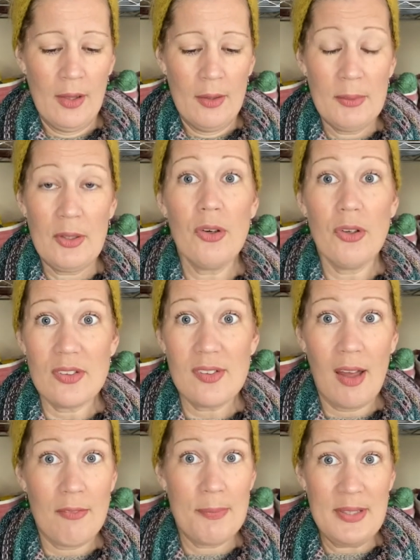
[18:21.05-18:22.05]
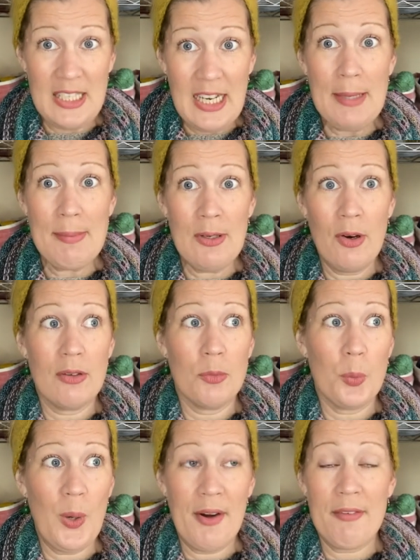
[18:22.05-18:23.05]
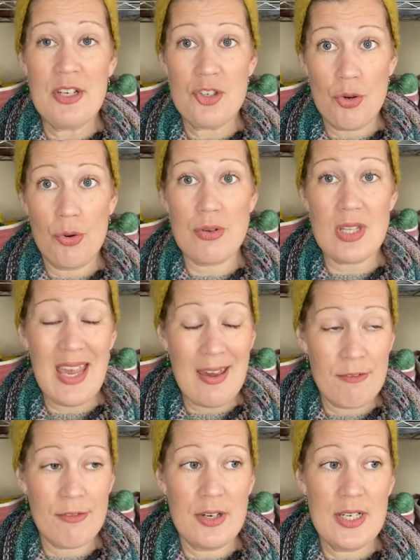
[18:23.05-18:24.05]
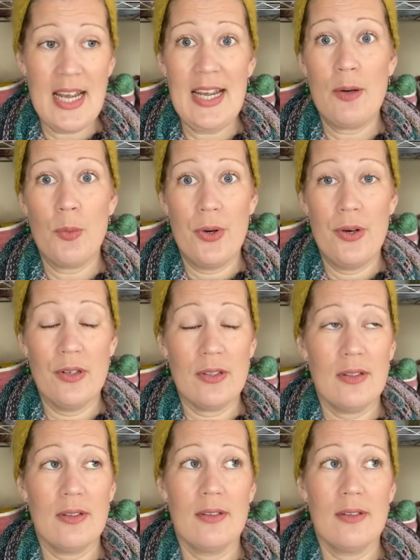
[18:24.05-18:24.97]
Because I've been keeping on wearing shawls every day at work.